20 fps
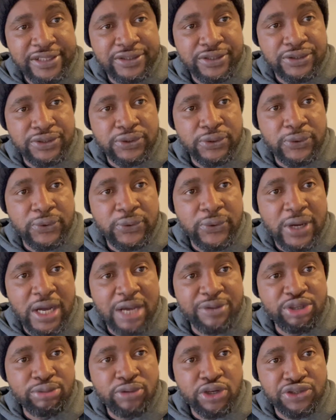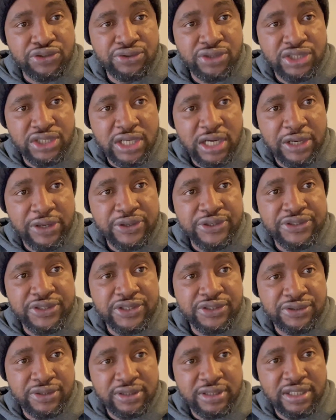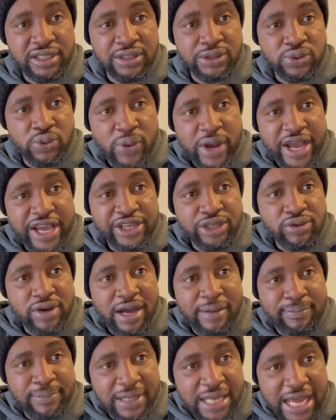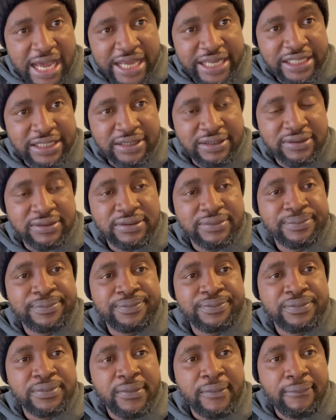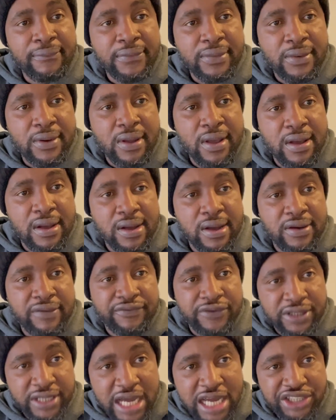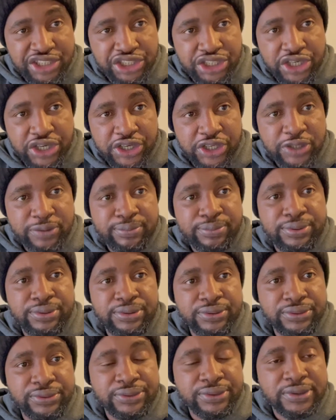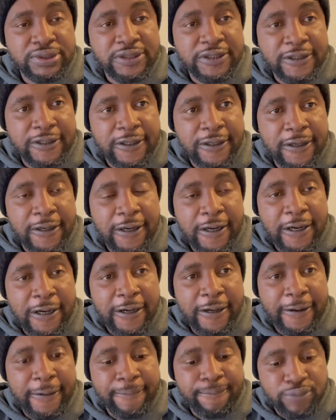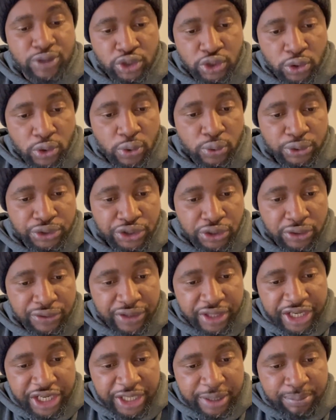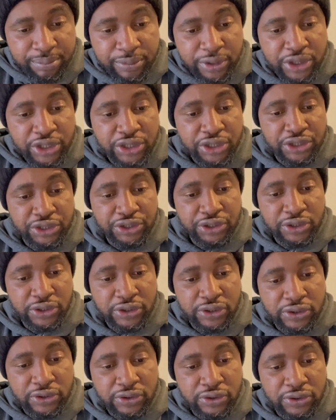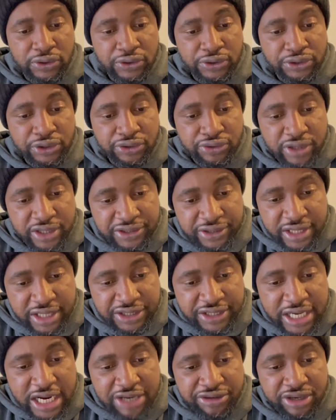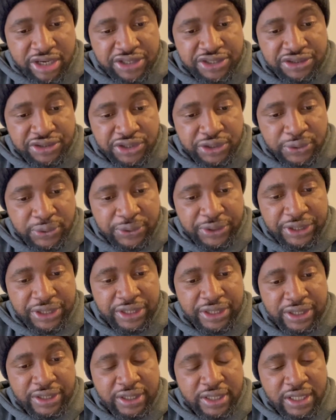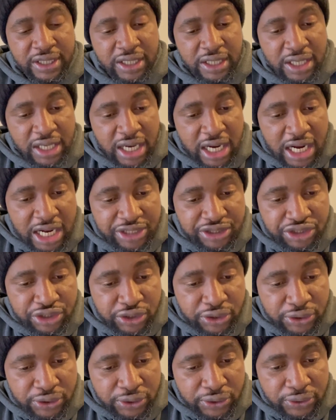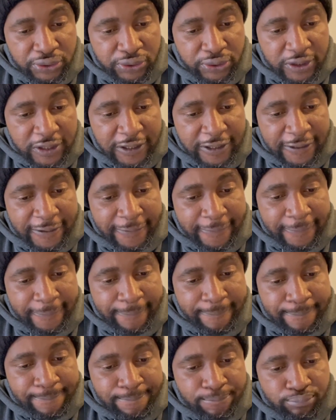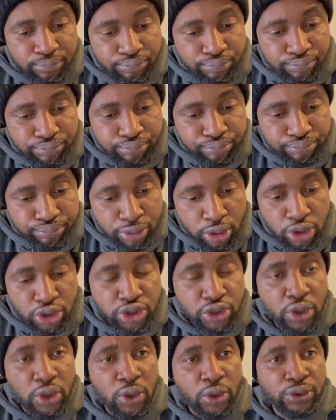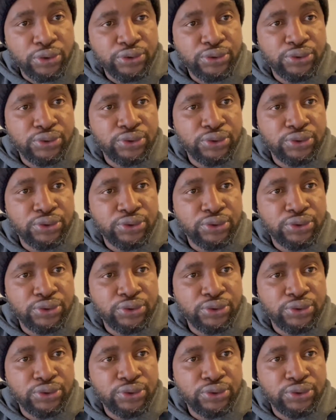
So you must disclose these details while you are applying for that job. So your name, your residential address in the UK, and your postcode